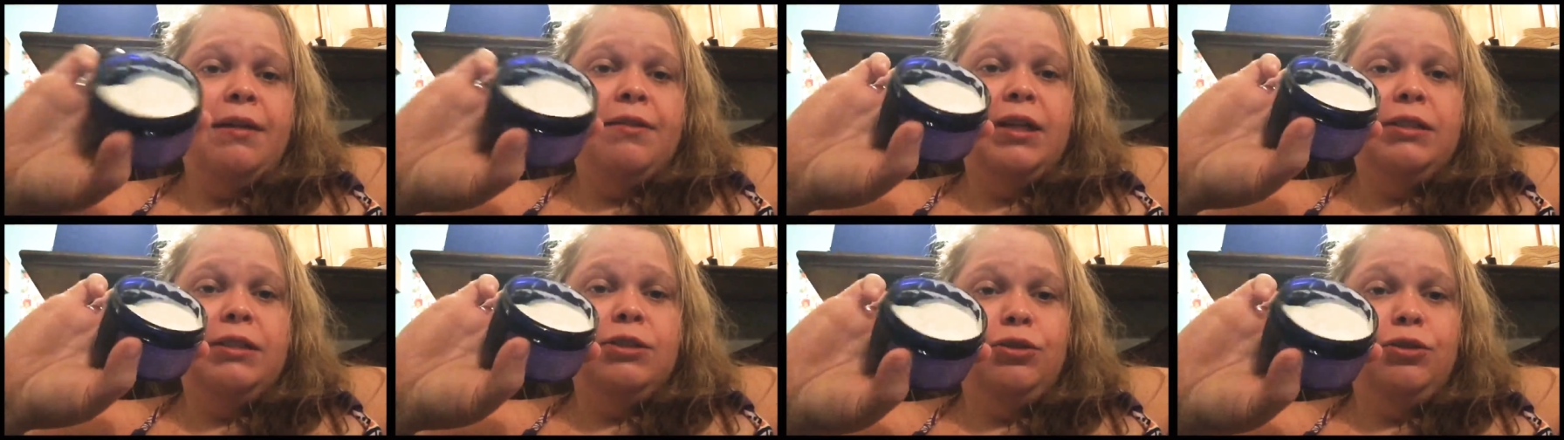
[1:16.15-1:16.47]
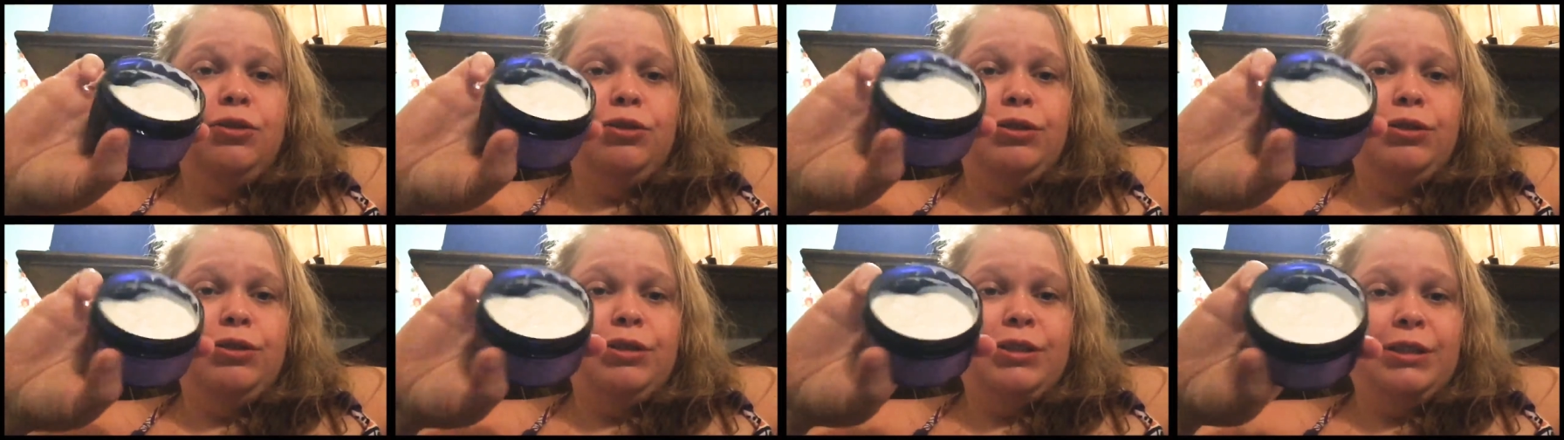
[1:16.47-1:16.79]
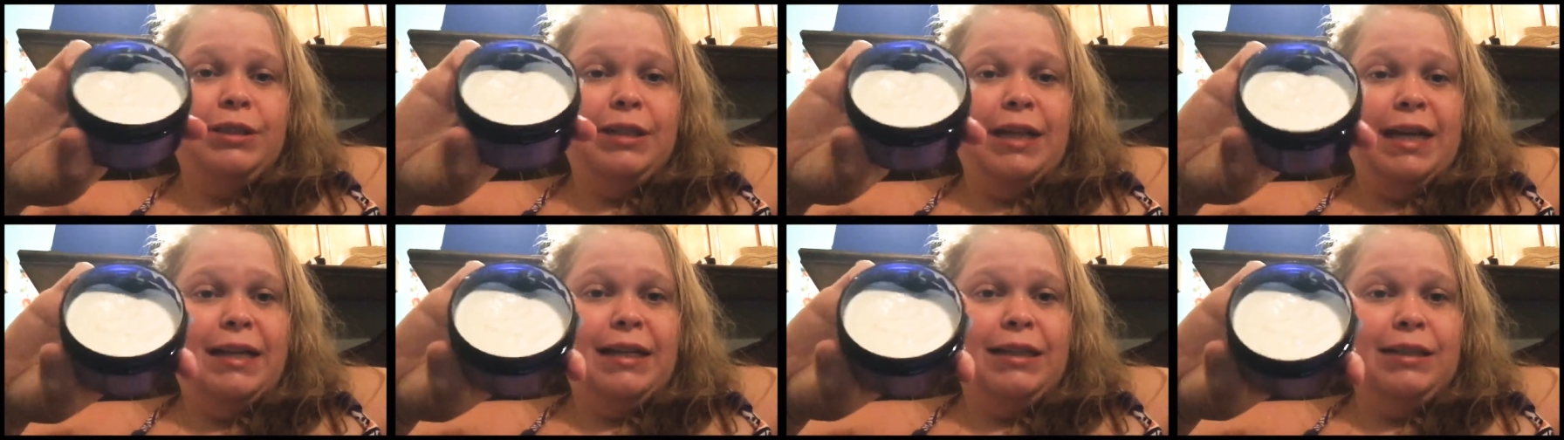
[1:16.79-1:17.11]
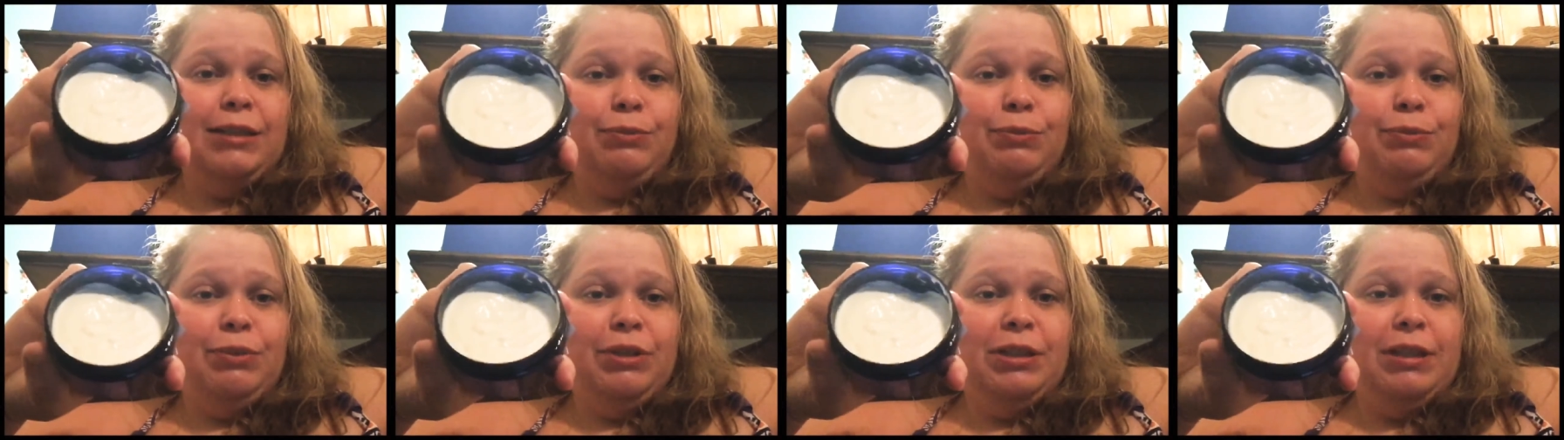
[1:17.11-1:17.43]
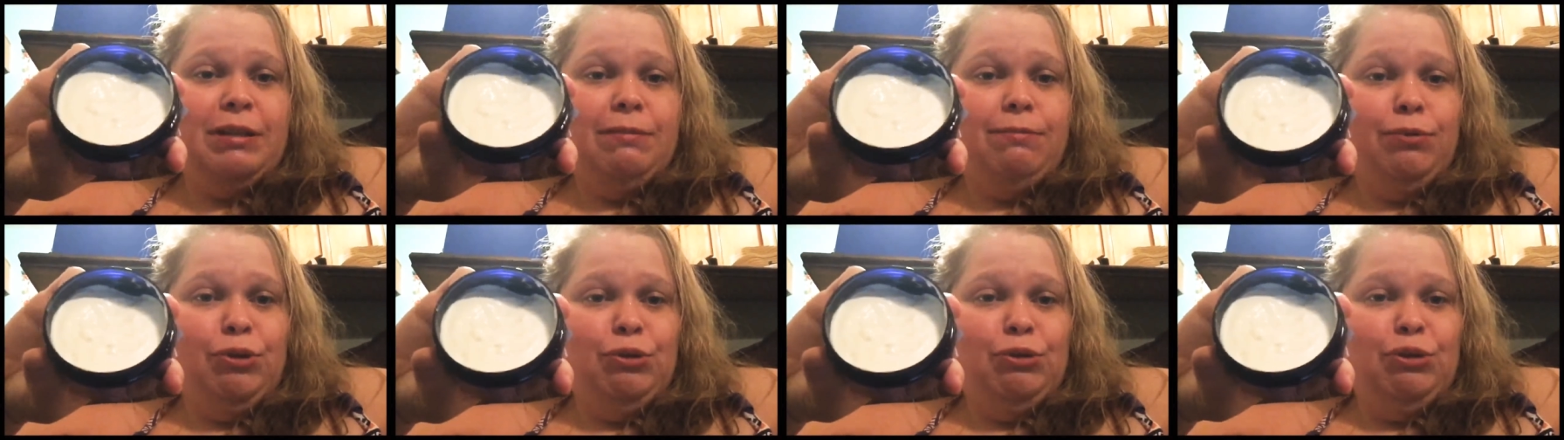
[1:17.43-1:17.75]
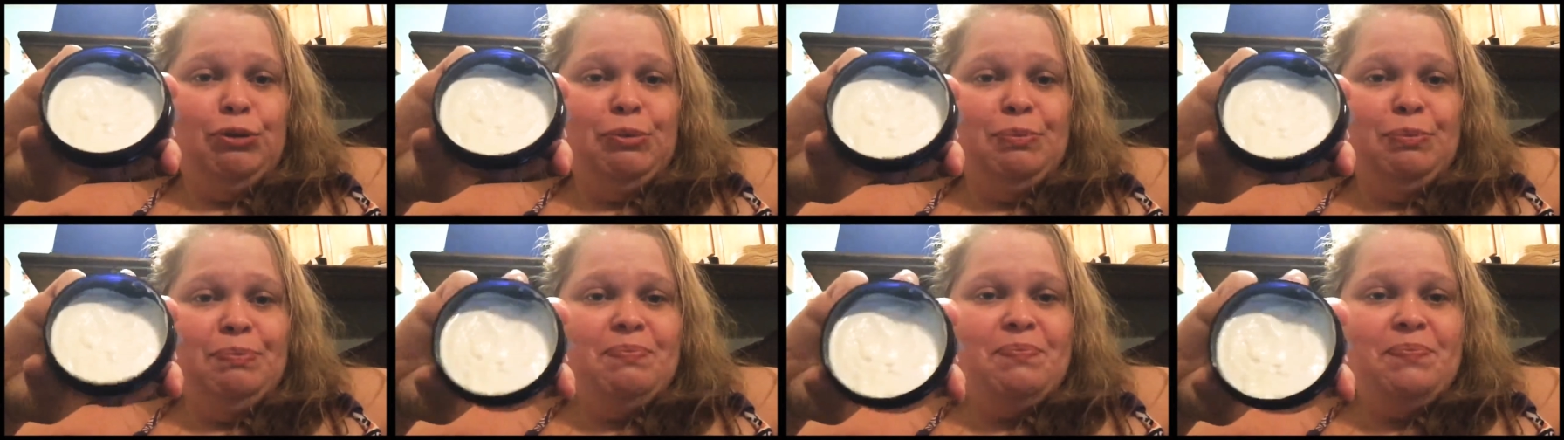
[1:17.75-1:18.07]
This looks like it's really
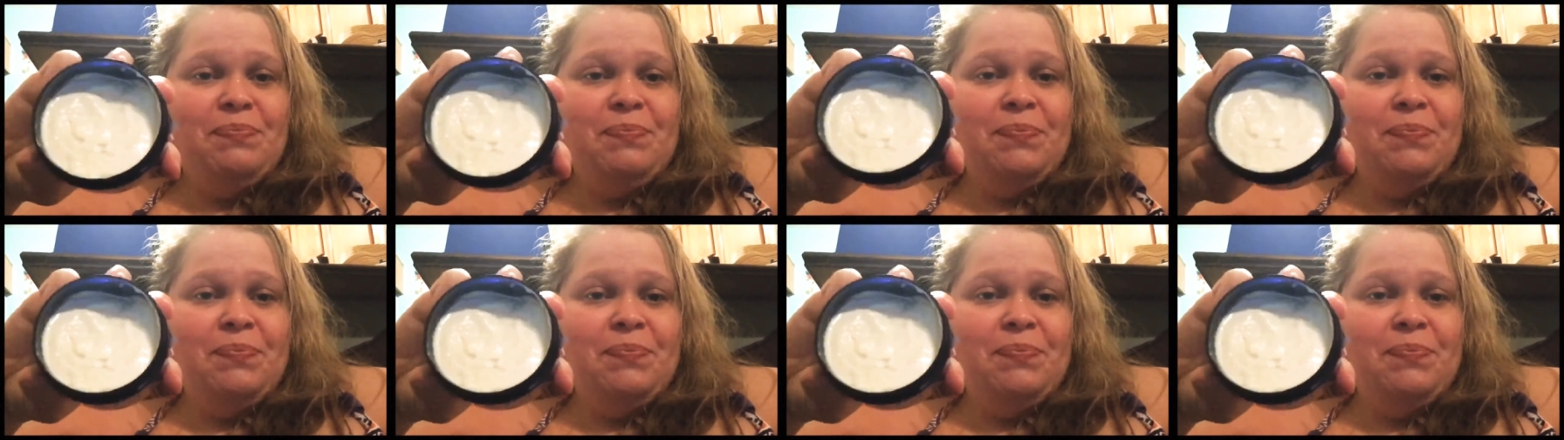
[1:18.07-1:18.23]
full.